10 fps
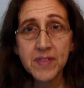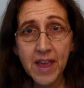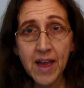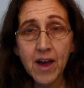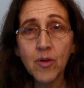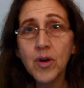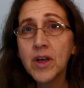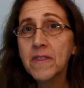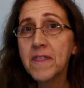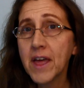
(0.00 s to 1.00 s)
Now,
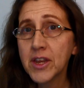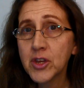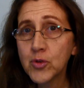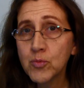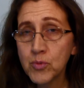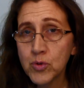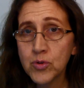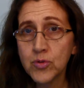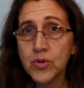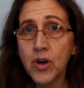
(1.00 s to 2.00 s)
that new
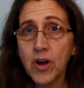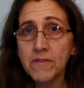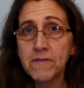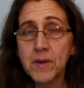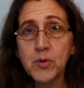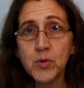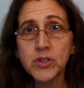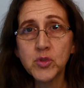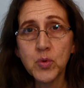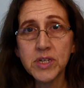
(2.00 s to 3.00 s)
moon on
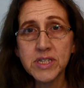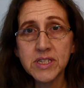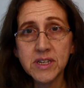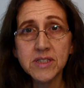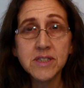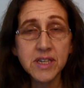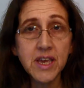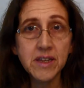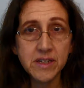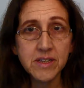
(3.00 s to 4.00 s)
February 26th,
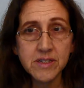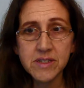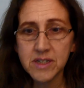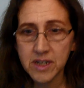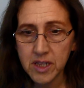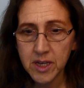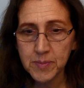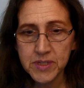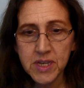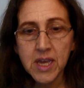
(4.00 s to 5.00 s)
again, it is an
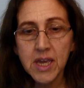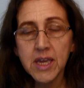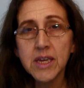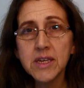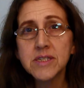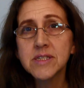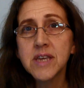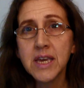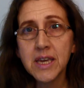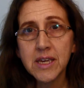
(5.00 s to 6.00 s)
eclipse,
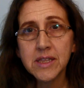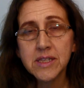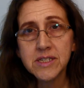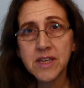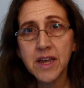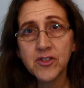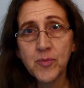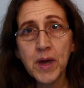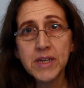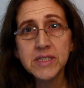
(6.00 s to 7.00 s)
is in the sign
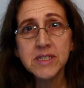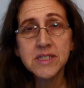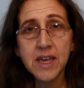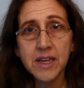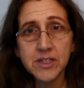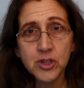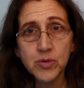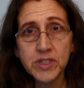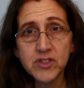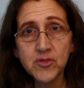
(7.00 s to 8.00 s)
of Pisces, 8
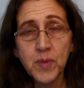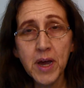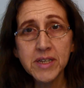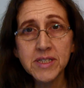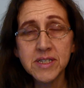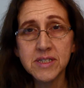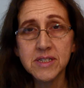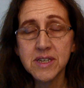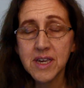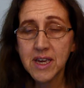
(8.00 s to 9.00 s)
degrees of
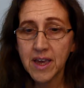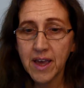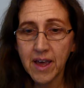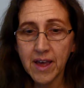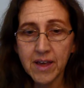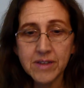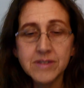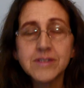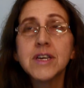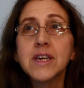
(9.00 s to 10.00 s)
Pisces,
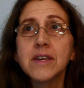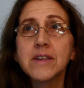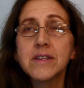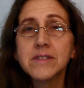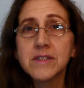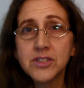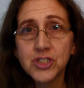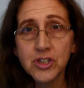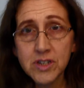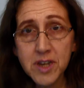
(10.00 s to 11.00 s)
and it is
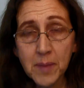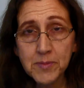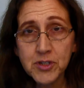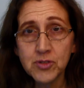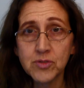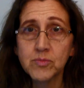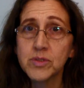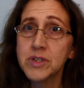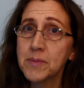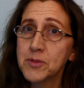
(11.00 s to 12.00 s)
conjunct Neptune,
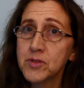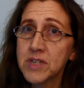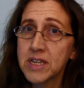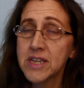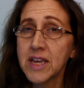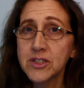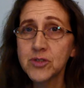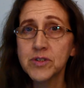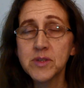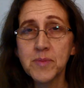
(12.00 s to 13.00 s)
when Neptune's at 10
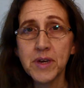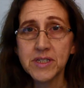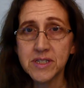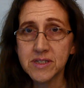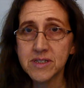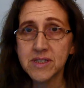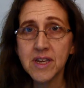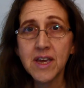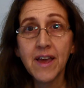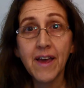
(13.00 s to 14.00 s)
degrees of
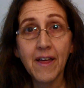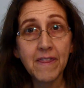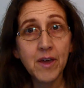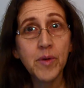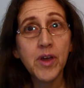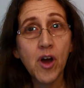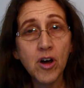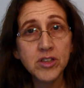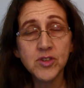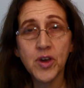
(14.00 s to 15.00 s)
Pisces. And then we
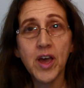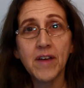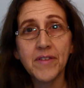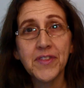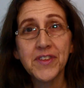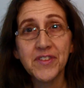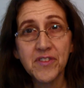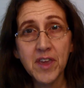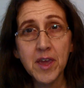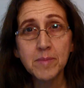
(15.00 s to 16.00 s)
also have, at the
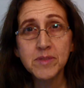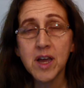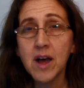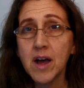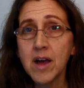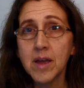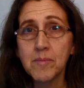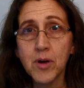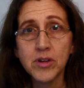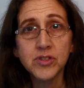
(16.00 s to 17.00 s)
same
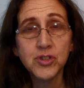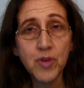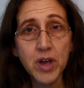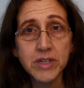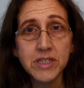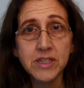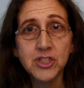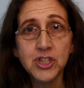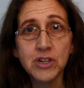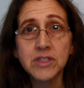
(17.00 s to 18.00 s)
time, Mars and Uranus
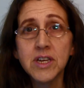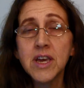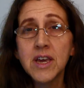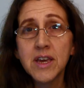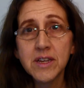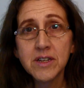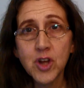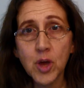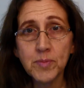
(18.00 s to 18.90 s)
conjunct in an